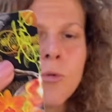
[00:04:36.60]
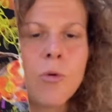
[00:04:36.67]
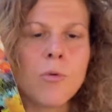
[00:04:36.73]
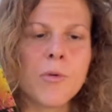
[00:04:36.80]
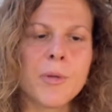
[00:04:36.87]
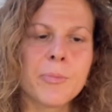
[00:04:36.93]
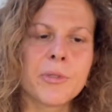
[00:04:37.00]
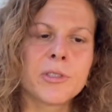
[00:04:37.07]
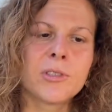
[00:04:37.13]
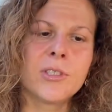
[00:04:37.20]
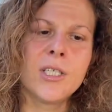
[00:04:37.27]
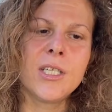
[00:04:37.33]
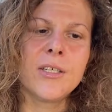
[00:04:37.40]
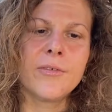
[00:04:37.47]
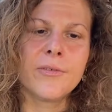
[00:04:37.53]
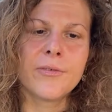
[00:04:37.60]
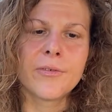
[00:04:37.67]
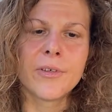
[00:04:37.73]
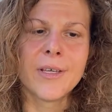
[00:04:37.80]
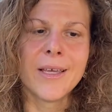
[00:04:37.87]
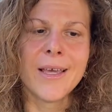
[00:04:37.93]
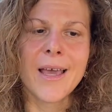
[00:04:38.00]
what we perceive
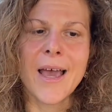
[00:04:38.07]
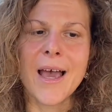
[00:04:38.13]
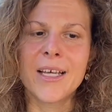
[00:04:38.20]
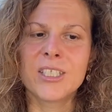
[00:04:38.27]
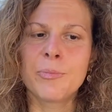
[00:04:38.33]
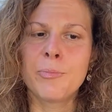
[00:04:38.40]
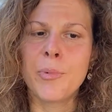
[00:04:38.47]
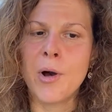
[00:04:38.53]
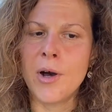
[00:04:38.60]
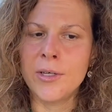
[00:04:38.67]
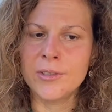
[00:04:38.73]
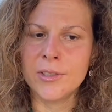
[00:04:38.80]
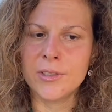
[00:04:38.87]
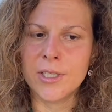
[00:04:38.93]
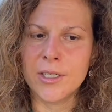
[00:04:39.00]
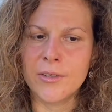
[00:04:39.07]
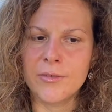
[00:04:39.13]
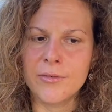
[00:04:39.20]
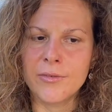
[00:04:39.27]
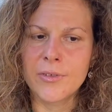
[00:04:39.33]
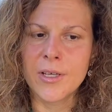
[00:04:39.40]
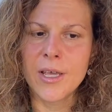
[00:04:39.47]
as positive
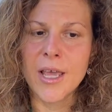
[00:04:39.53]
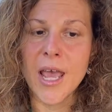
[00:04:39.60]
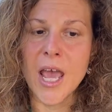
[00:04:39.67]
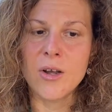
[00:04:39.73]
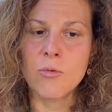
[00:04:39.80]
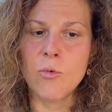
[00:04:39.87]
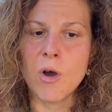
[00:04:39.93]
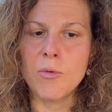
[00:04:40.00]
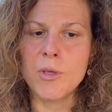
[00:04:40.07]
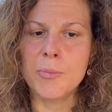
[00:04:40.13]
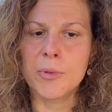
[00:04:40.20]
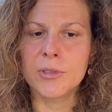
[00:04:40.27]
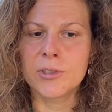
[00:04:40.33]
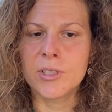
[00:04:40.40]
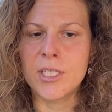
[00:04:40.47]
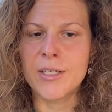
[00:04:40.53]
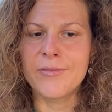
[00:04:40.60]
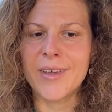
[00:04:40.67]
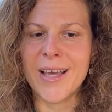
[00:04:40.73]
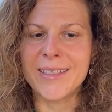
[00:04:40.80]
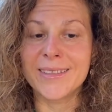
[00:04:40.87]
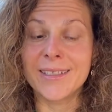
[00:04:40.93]
and what we perceive
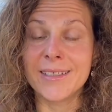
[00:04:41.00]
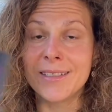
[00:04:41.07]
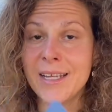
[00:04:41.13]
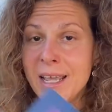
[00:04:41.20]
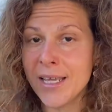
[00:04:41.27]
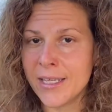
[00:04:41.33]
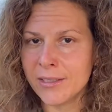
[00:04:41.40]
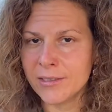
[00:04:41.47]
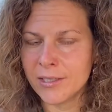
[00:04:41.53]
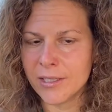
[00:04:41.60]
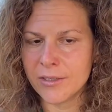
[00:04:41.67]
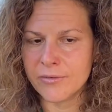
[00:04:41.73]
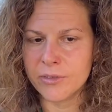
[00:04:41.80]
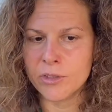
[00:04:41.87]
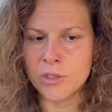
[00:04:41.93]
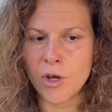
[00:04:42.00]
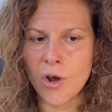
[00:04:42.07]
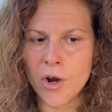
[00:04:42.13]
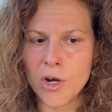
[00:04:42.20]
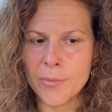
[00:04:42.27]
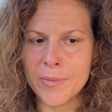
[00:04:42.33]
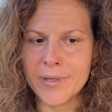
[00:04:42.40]
as negative to
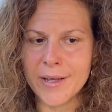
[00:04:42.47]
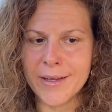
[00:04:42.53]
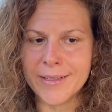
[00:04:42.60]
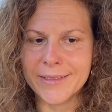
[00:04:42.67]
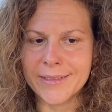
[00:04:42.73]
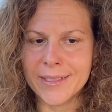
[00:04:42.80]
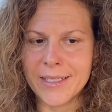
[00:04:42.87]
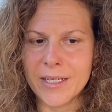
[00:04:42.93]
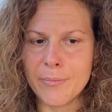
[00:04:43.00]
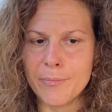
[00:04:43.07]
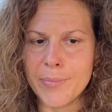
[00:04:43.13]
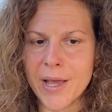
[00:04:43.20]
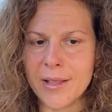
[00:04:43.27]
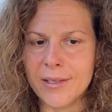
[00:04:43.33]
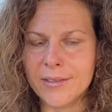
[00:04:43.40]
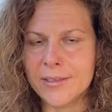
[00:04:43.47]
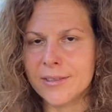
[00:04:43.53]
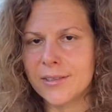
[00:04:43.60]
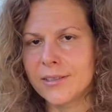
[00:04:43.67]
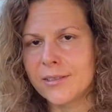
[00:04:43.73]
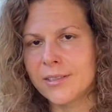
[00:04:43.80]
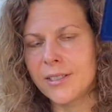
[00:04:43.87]
harmonize in a
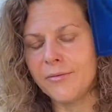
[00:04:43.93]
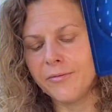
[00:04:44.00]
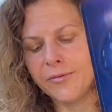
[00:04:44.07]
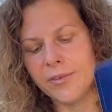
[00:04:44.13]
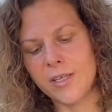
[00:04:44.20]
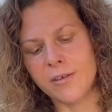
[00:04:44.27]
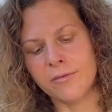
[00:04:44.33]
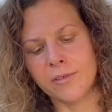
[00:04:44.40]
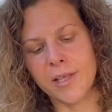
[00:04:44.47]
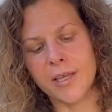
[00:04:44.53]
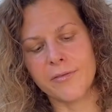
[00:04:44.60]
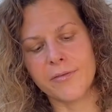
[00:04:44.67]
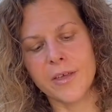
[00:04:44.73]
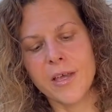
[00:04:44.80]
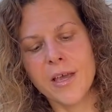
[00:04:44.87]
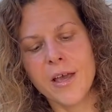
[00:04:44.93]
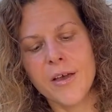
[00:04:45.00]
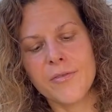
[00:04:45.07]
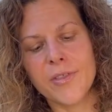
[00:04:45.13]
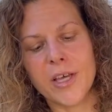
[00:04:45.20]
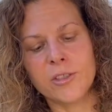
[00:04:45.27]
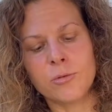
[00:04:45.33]
balanced symphony of life.
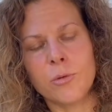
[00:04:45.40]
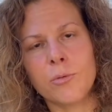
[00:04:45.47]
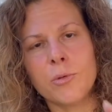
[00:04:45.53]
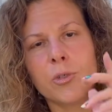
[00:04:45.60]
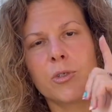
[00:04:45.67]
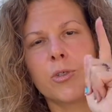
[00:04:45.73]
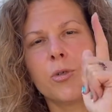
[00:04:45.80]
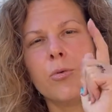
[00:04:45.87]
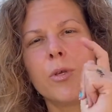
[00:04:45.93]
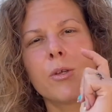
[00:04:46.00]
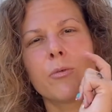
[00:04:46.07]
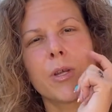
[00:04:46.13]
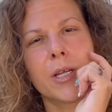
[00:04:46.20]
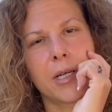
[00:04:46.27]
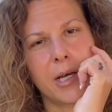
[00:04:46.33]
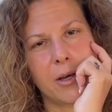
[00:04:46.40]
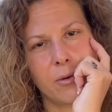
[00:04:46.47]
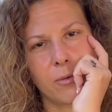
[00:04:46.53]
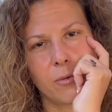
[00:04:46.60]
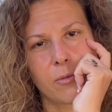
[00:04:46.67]
That's what we're doing right now.